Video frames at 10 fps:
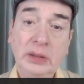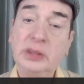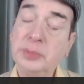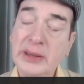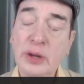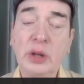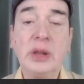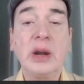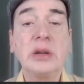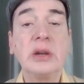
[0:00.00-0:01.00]
Despite all
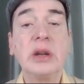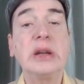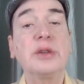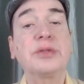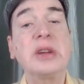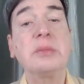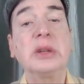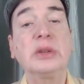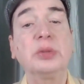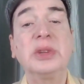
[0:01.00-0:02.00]
that, at the end of 3
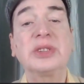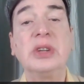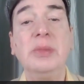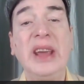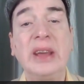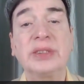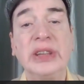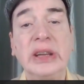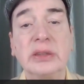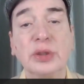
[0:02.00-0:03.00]
months, you may still be as
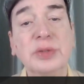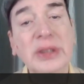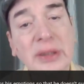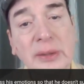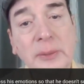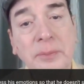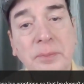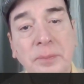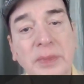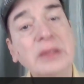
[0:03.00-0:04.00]
sick as you were.
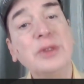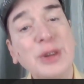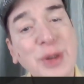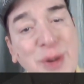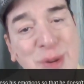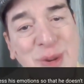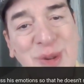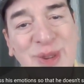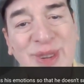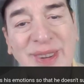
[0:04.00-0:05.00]
Then what
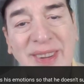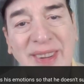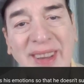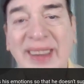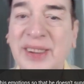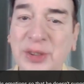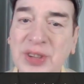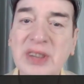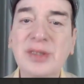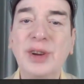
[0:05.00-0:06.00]
do? You
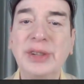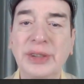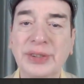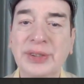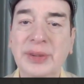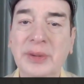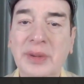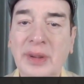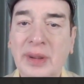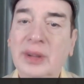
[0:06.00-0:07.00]
change doctors.
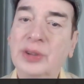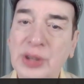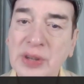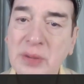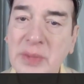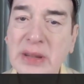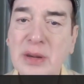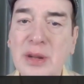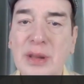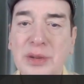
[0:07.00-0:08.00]
You change the
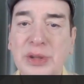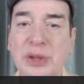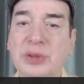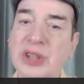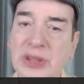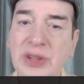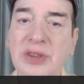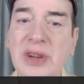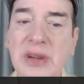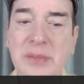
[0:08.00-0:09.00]
methodology. You change the
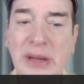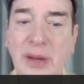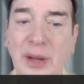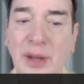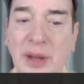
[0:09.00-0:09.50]
treatment.